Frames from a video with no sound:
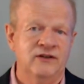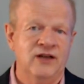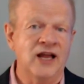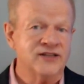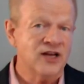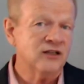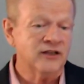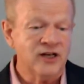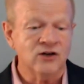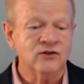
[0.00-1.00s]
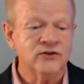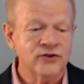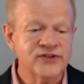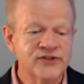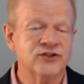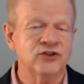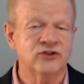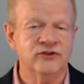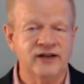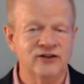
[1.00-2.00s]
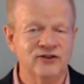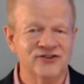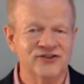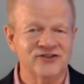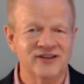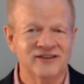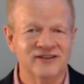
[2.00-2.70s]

I tell, use this to create urgency.